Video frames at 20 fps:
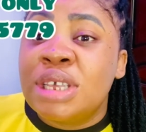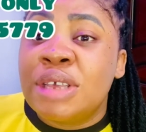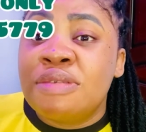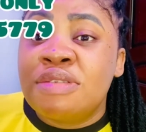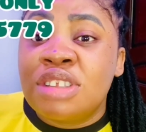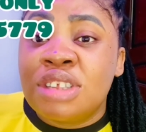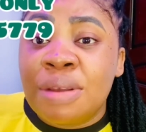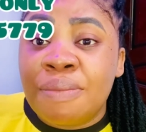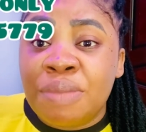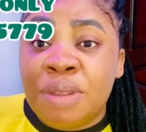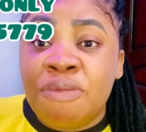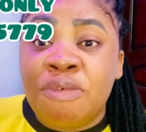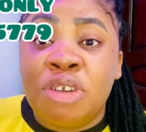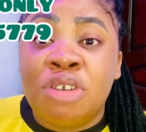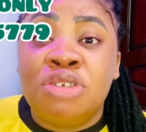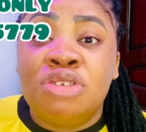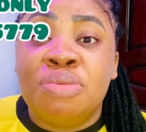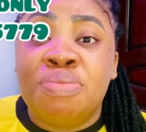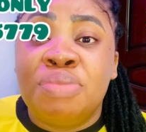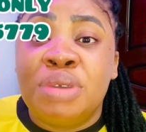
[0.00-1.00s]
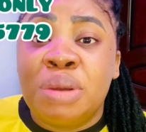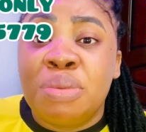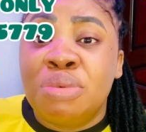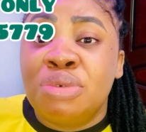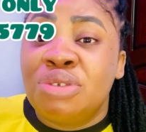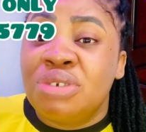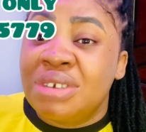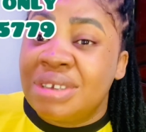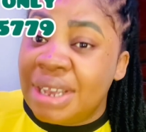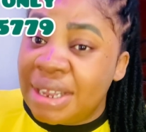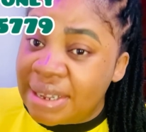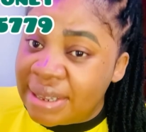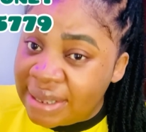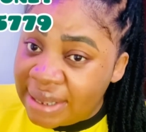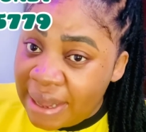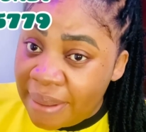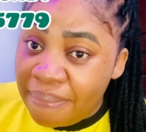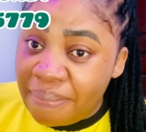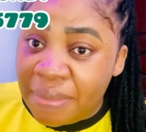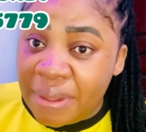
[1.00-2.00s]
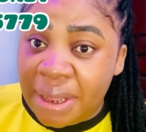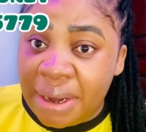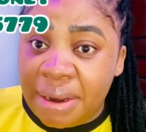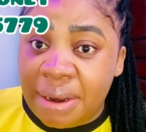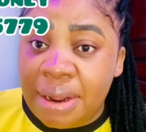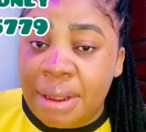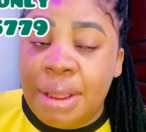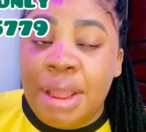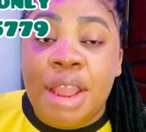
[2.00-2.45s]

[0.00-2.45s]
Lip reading: give something for you to be able to get something